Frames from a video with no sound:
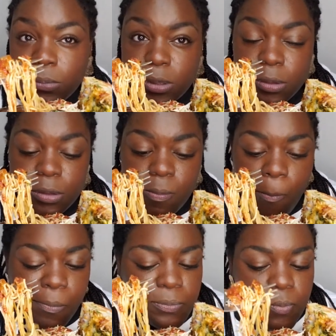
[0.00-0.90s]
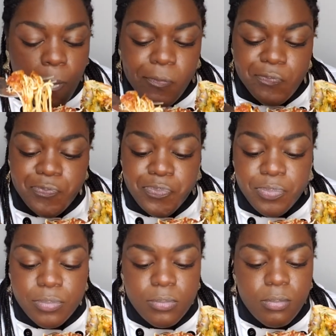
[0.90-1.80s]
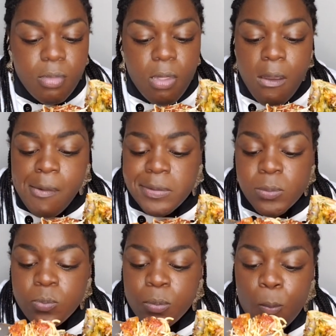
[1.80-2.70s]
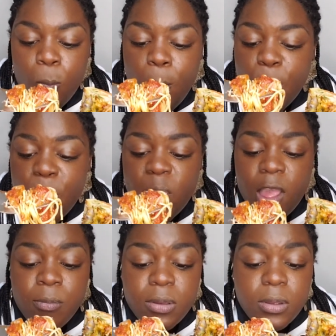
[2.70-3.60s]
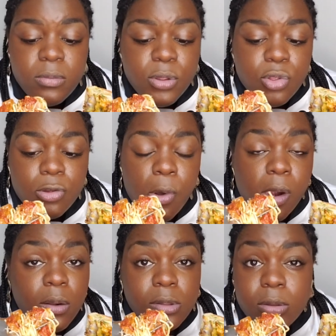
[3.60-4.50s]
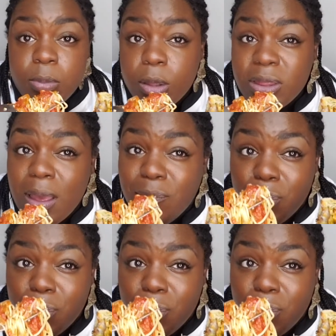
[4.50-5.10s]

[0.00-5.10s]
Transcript: Listen, I'm gonna keep this short because it's about time